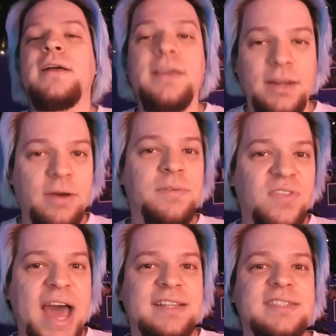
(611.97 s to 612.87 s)
You know,
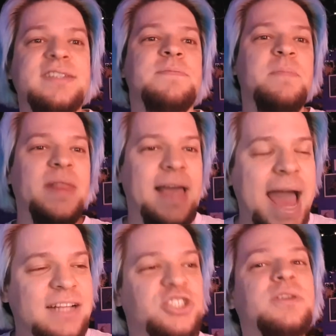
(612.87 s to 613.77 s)
that's
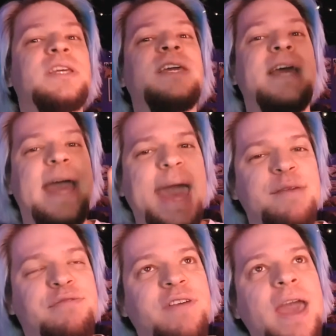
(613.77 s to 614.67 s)
actually
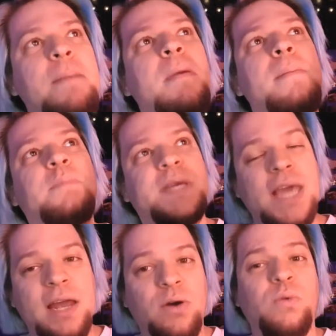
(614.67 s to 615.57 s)
FM
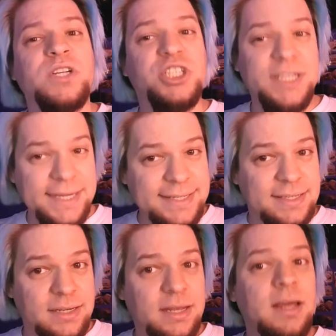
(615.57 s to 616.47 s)
piano, which
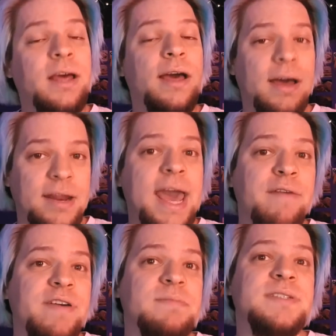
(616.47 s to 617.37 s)
is an
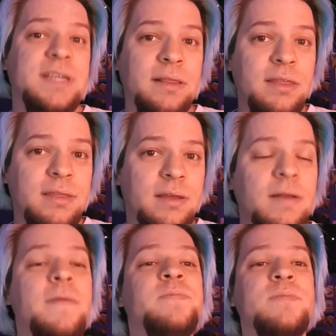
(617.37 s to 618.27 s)
FM synth,
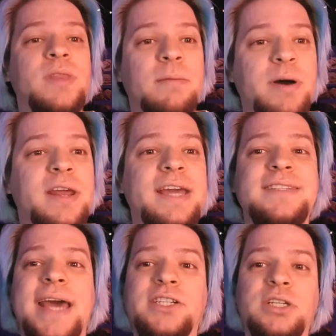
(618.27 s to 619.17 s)
but
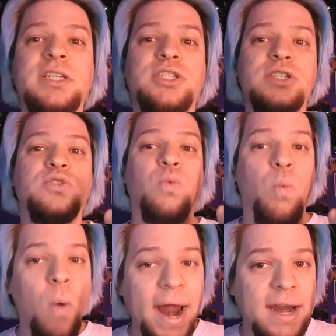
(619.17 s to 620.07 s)
is actually just
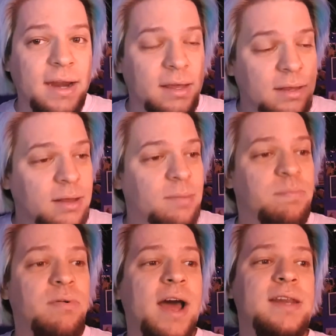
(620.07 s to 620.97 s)
one
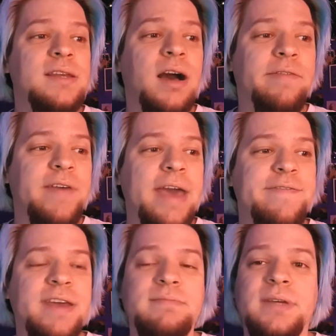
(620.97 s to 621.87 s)
brand of
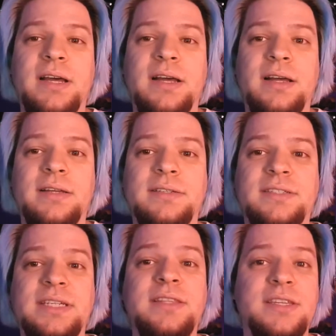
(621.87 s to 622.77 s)
FM
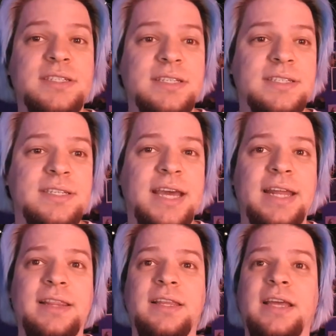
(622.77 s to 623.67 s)
synthesis,
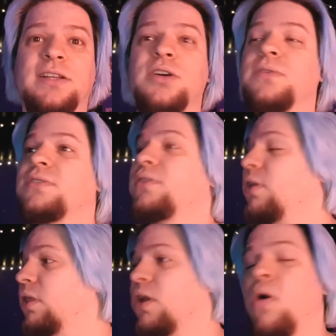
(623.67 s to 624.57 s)
and it goes a
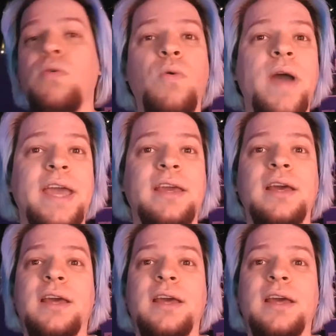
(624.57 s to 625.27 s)
long way.